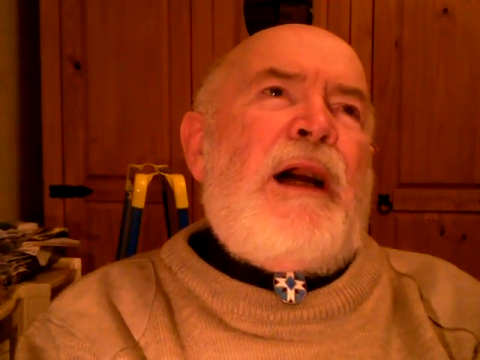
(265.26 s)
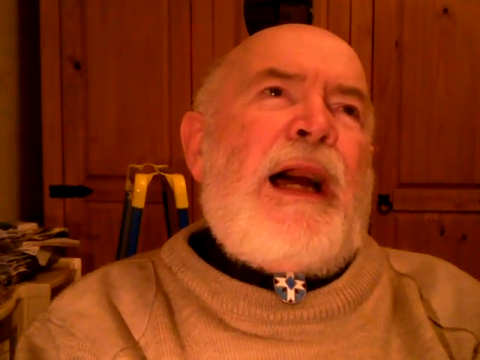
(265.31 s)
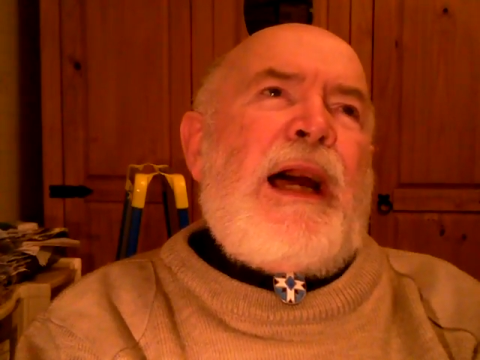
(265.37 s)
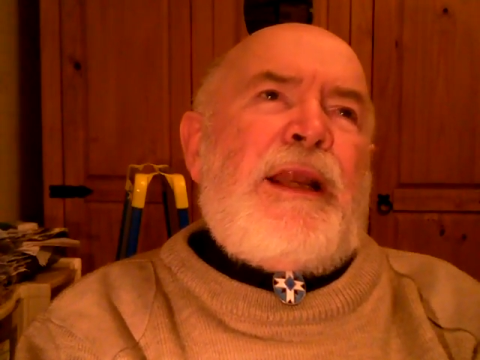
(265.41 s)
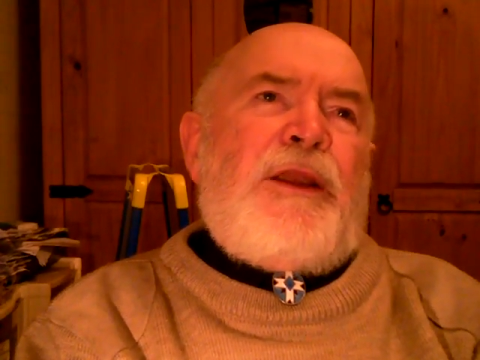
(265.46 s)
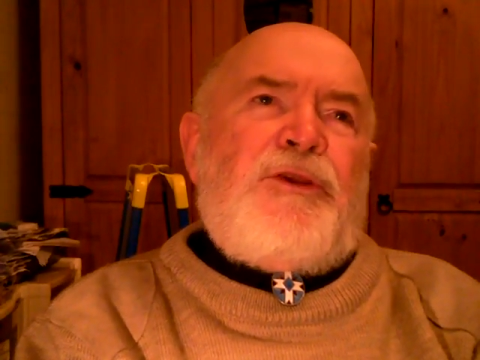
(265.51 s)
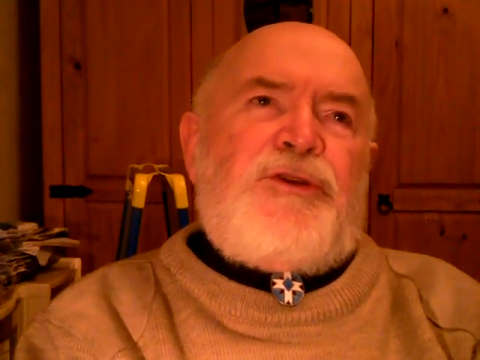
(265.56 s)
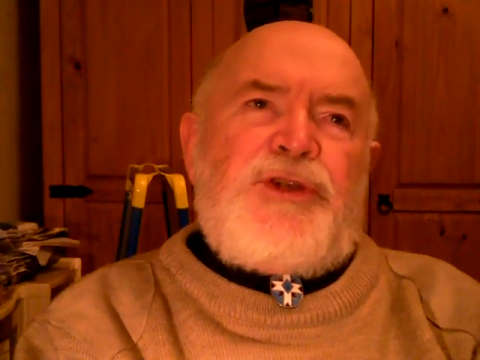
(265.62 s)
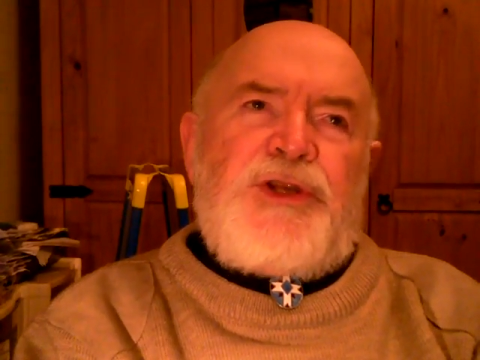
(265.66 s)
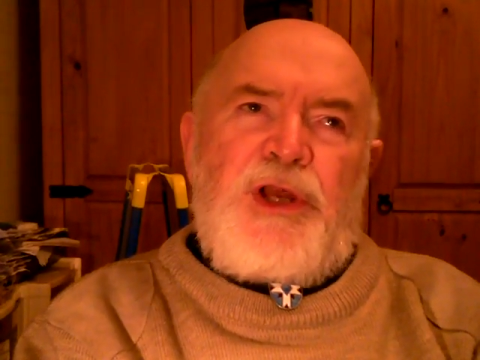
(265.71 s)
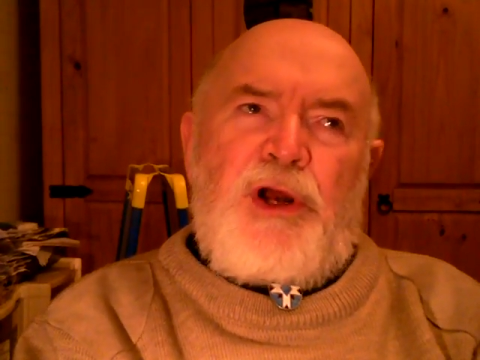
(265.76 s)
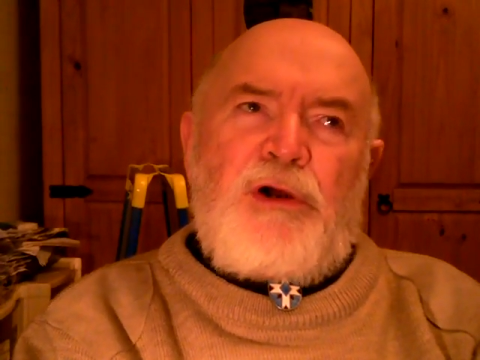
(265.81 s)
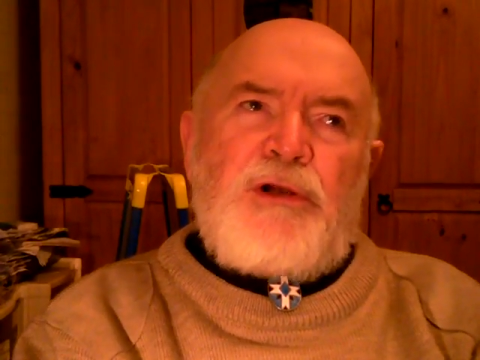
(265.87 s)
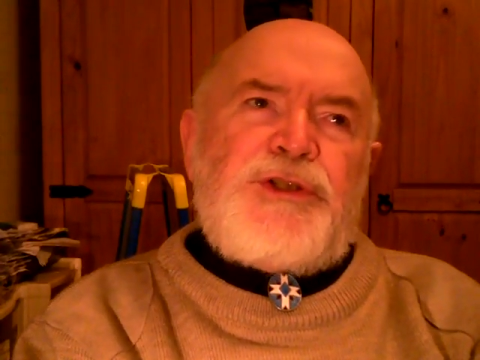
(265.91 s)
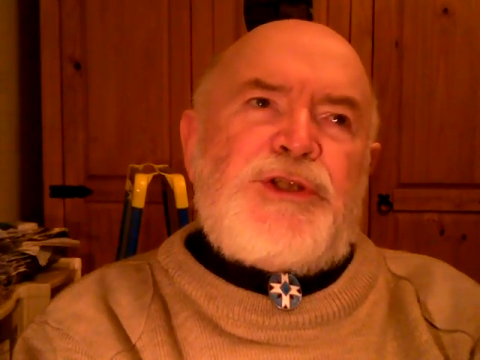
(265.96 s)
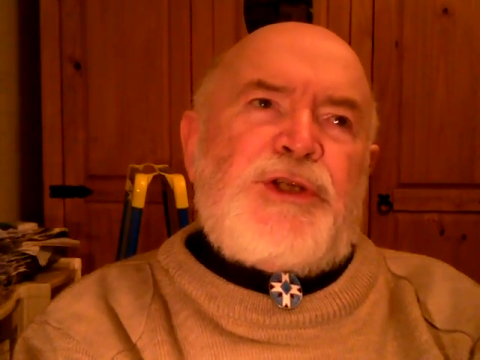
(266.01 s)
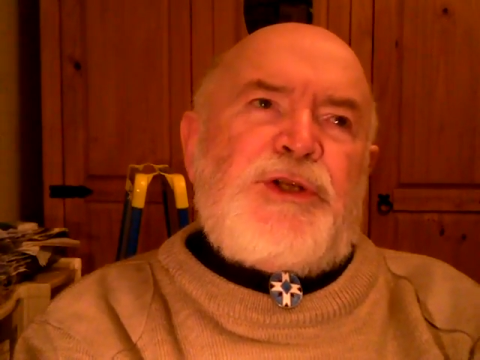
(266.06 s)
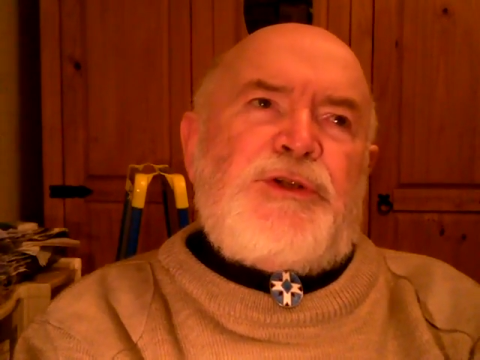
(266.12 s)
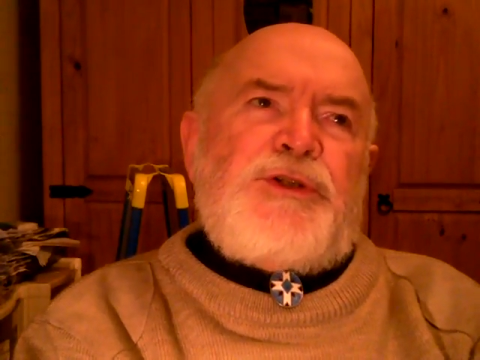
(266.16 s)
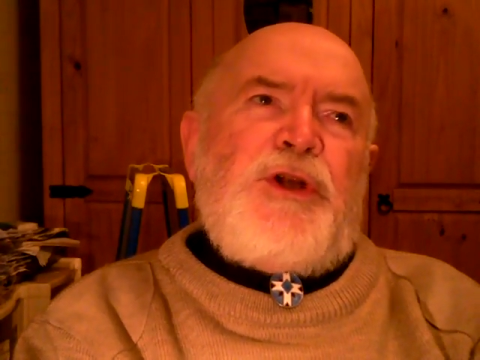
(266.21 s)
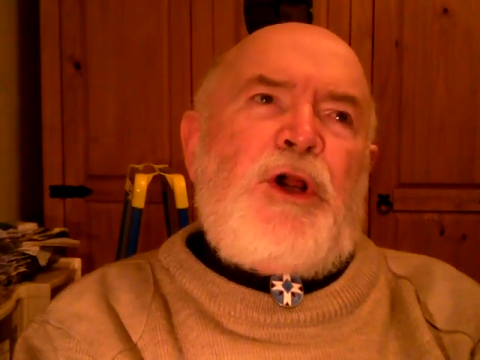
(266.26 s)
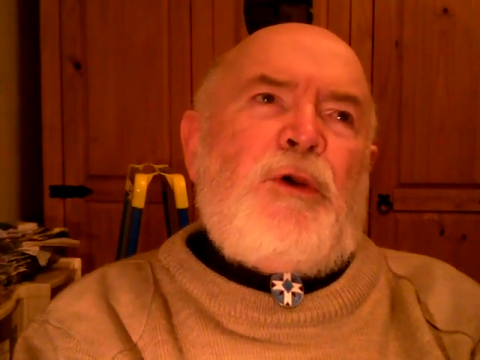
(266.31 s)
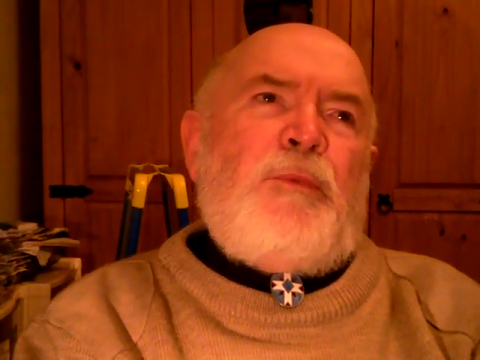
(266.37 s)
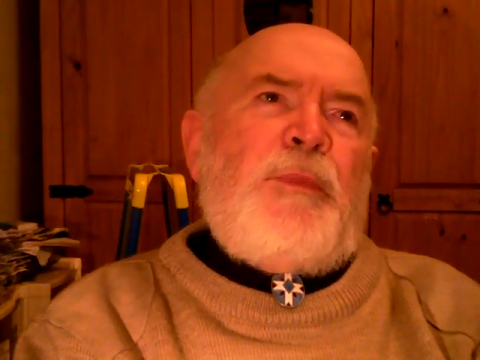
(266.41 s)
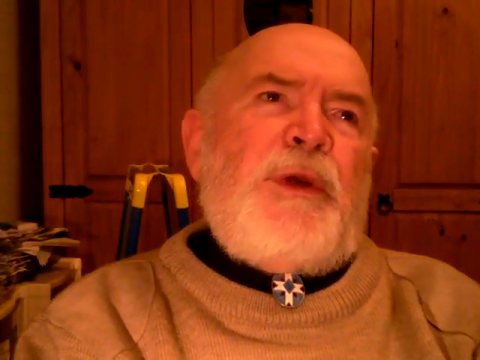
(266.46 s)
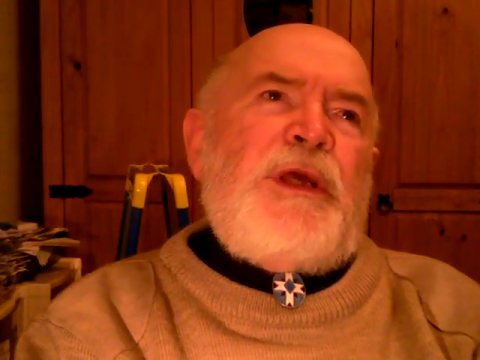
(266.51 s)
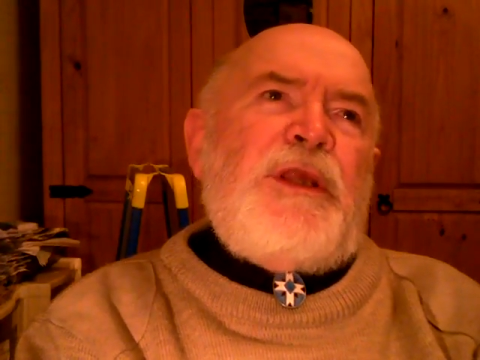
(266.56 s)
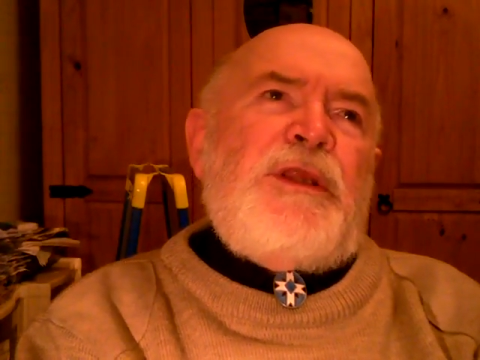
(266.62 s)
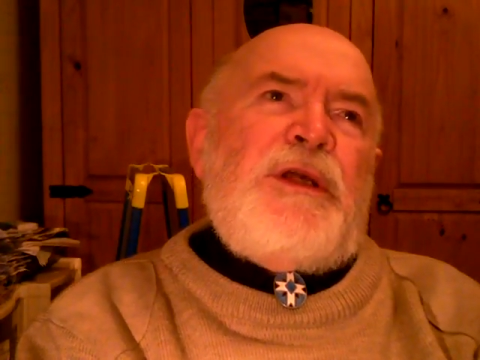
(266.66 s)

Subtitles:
And she also told me